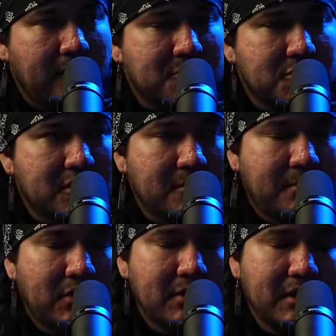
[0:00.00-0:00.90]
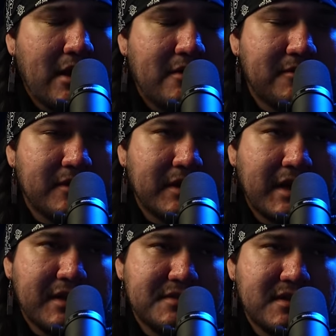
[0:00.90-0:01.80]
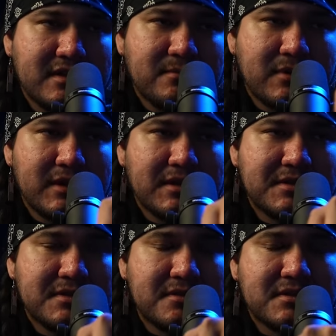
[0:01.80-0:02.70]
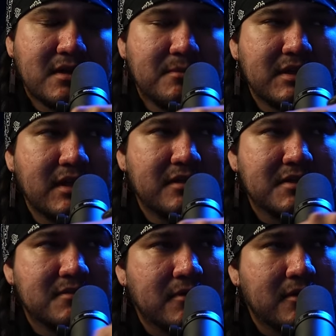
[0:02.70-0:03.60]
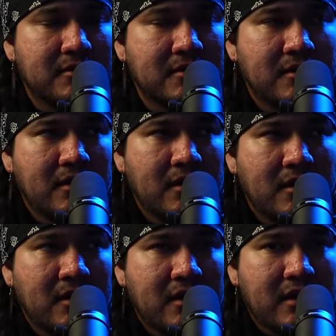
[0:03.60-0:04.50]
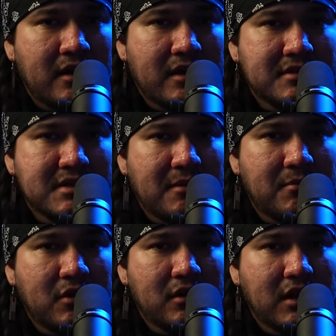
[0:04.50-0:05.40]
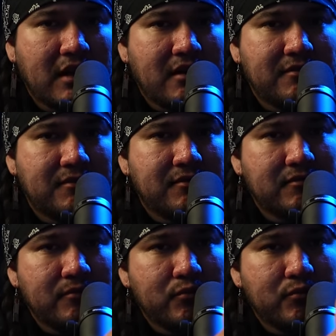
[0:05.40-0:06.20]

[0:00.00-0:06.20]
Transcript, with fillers: i'm just gonna pull off in case anybody starts coming down this road and as i pull off